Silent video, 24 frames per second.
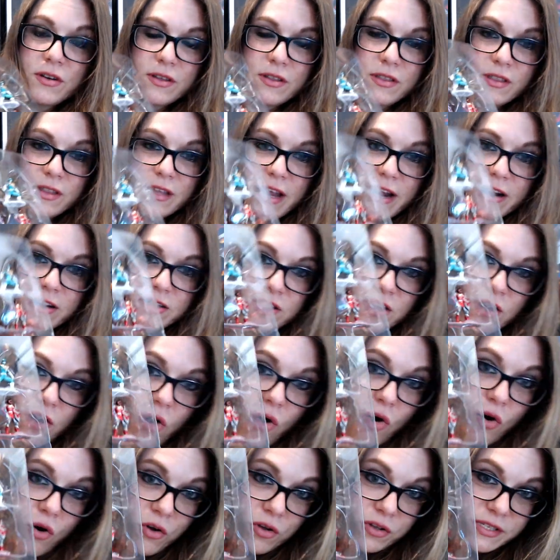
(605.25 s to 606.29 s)
here's the
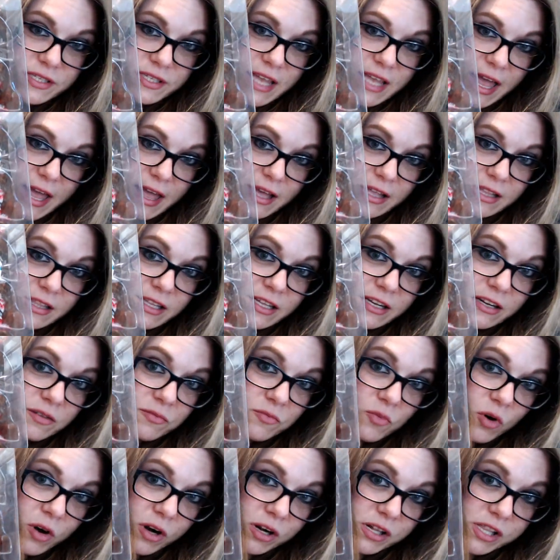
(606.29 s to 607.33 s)
whole set, a little
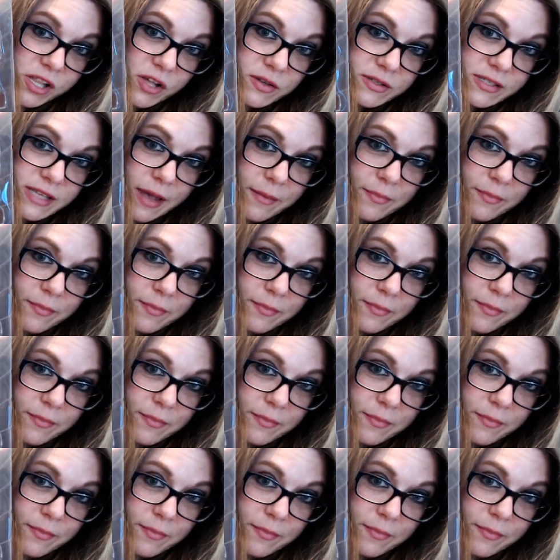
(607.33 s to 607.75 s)
more close up.